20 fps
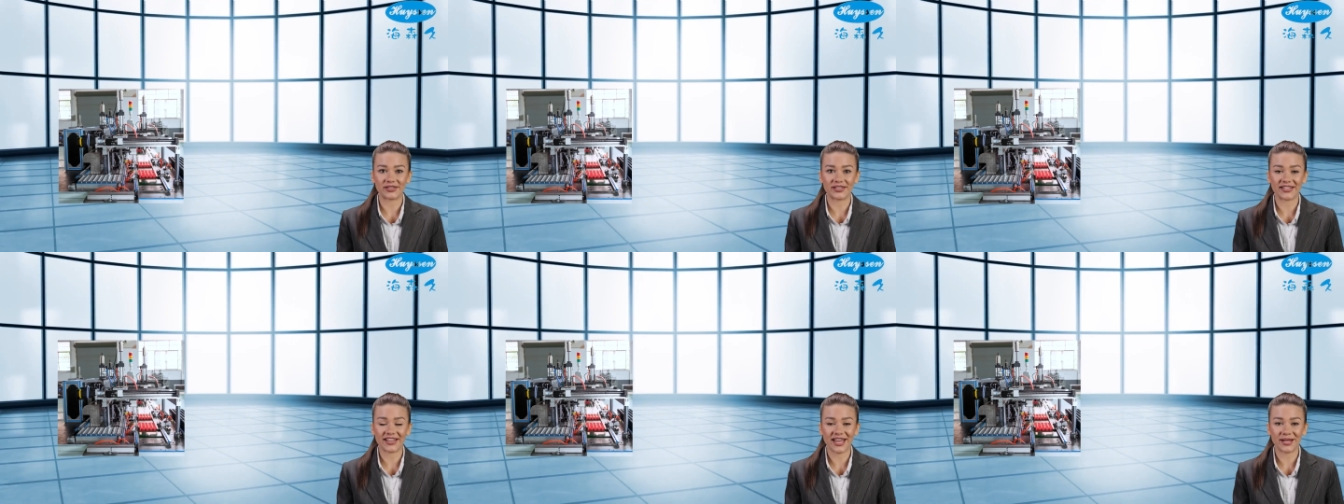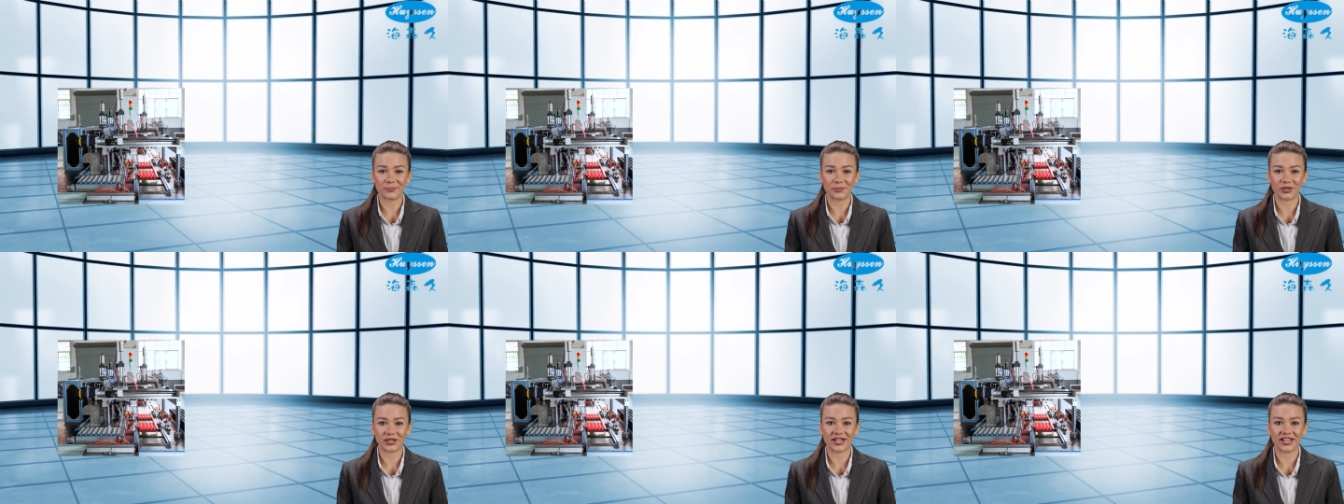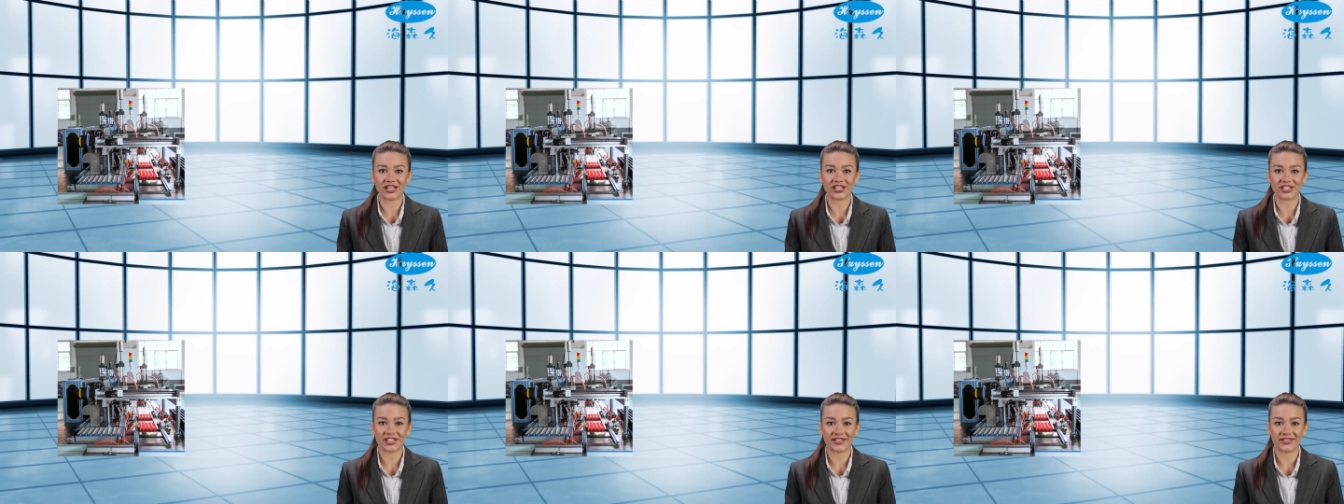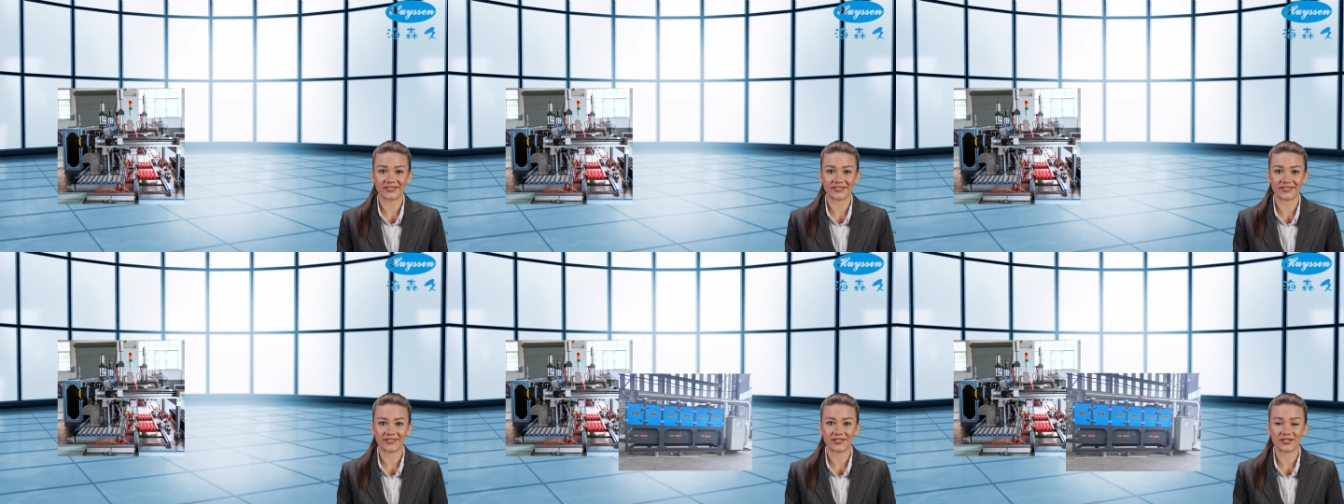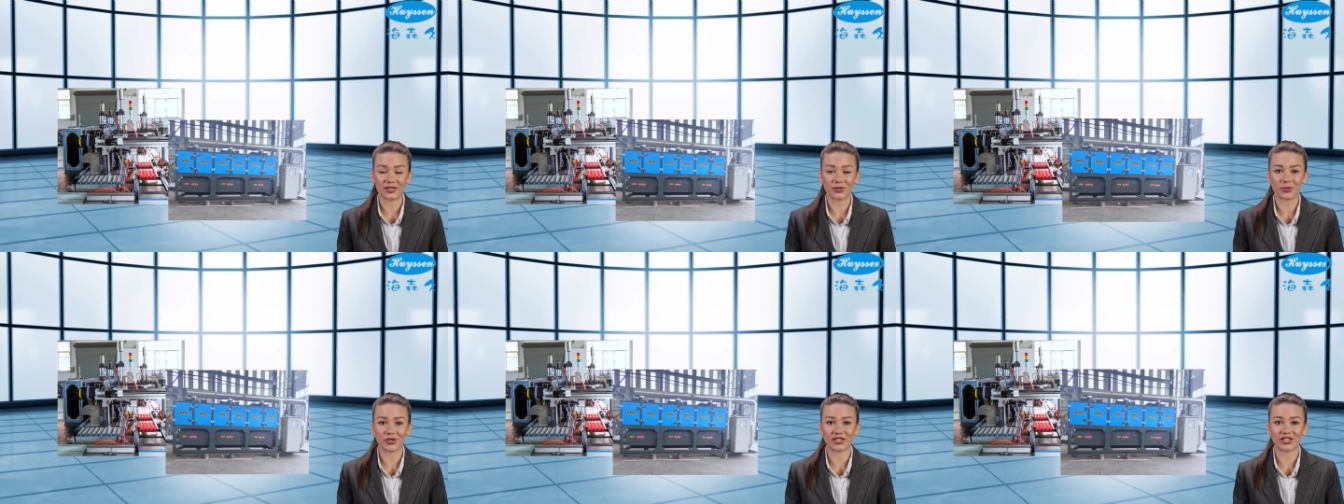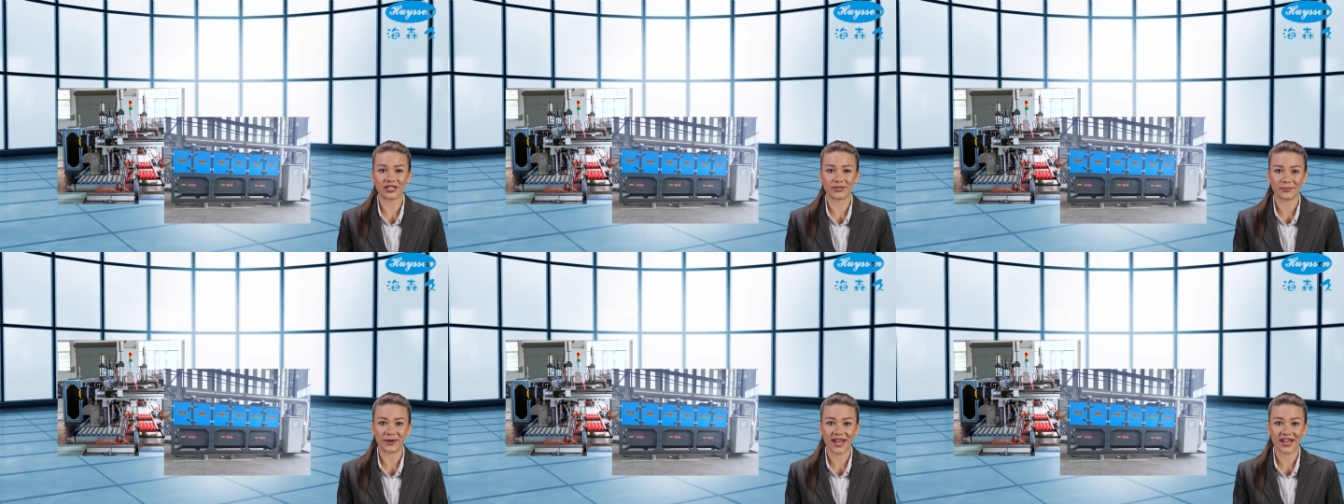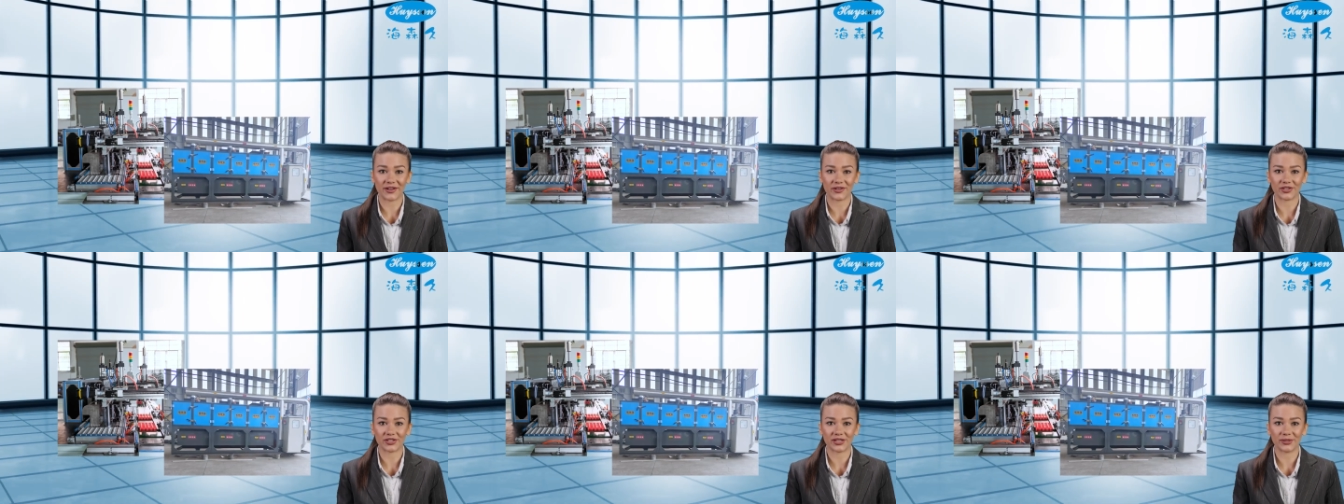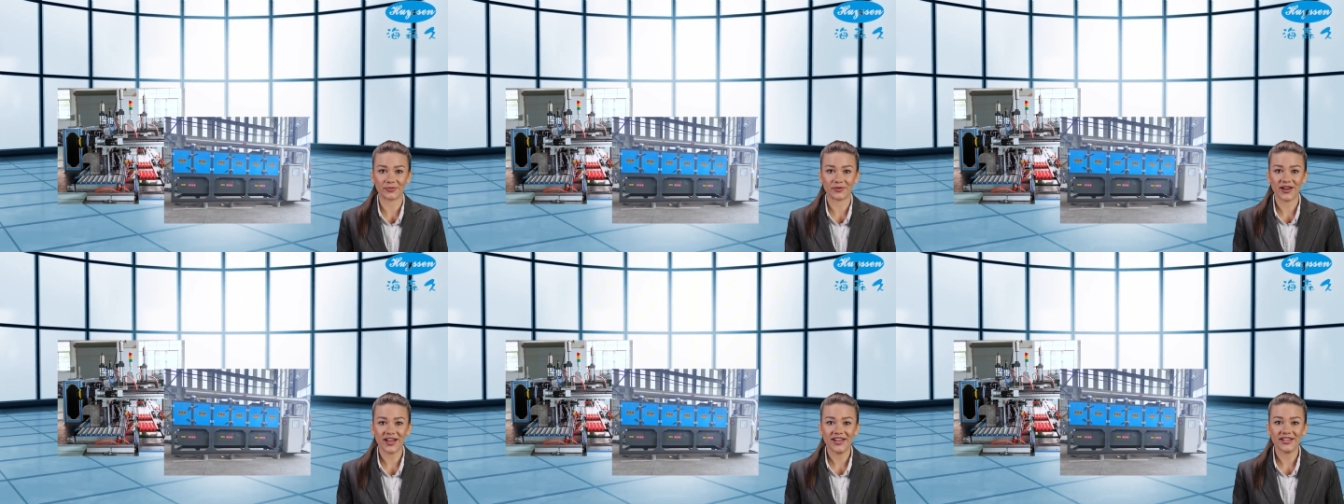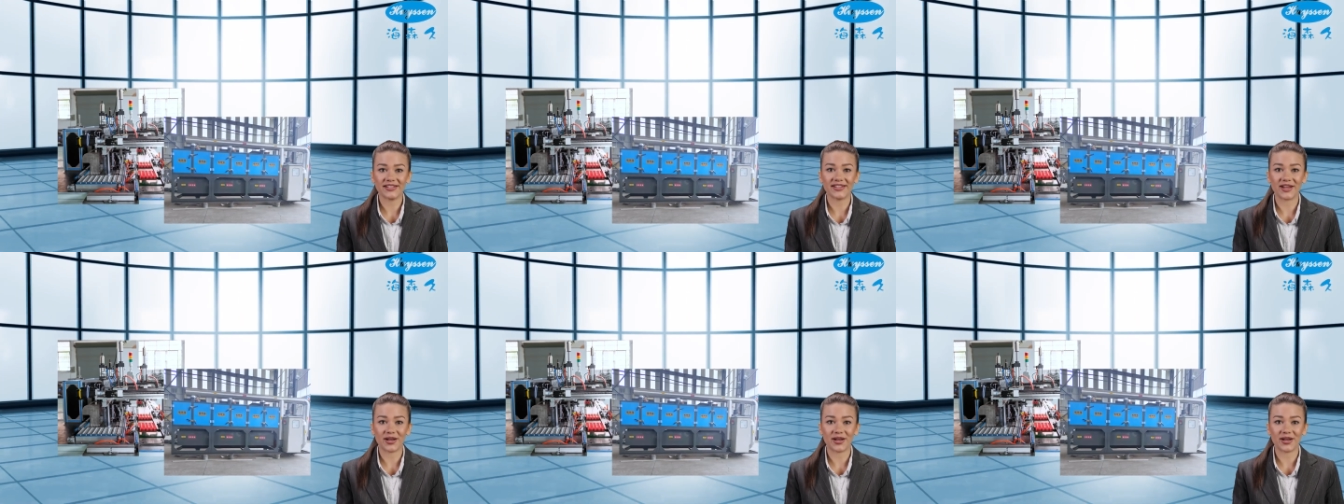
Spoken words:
of application, switching power supplies